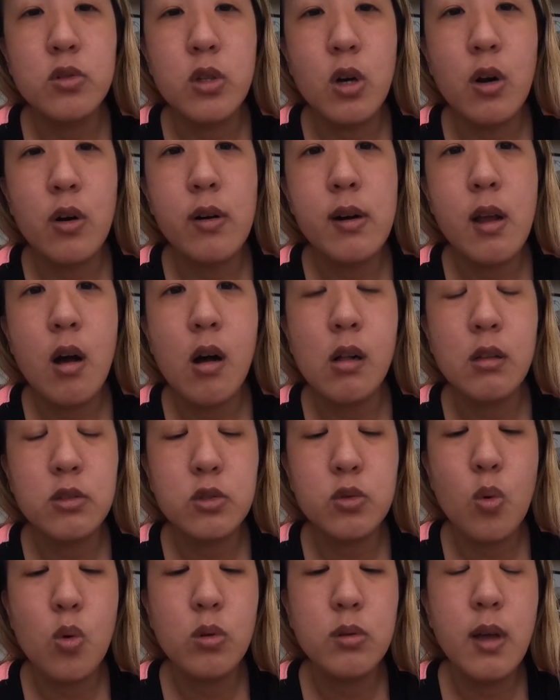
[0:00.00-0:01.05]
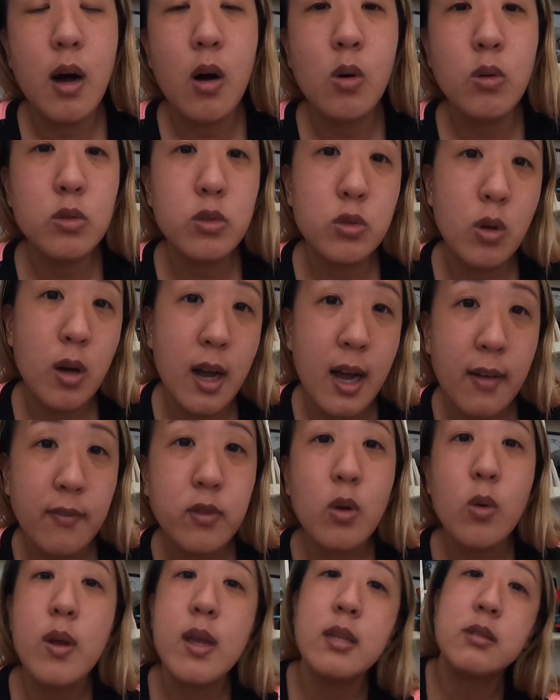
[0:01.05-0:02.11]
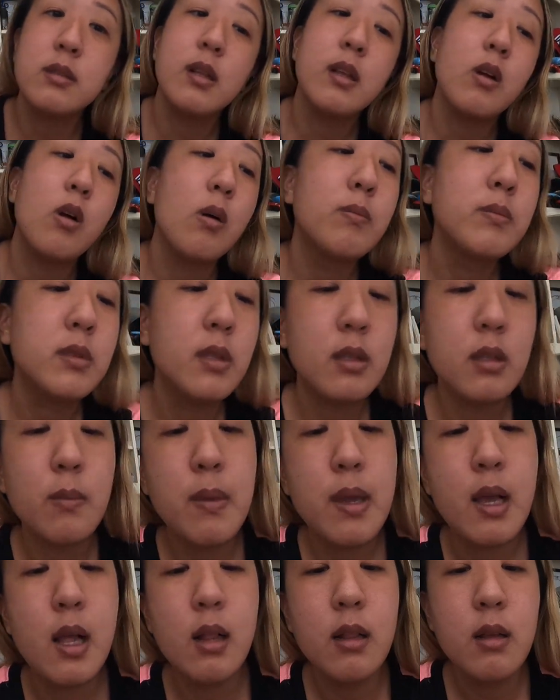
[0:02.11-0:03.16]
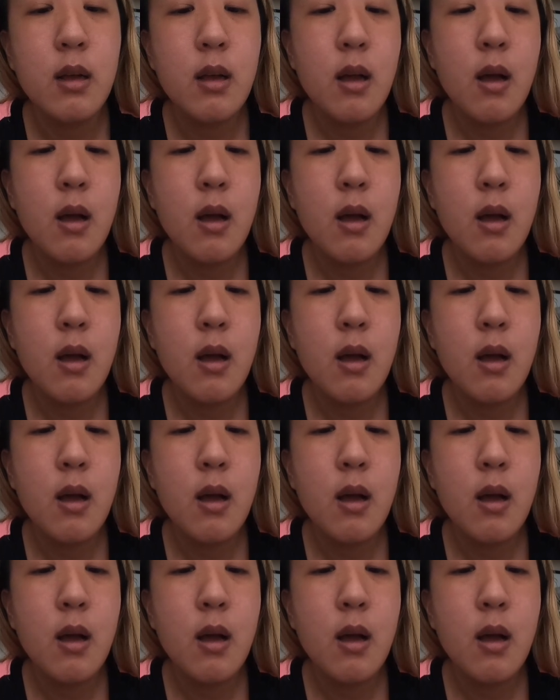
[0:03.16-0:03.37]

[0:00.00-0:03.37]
They're already all sold out, so I have to wait till it comes in the mail.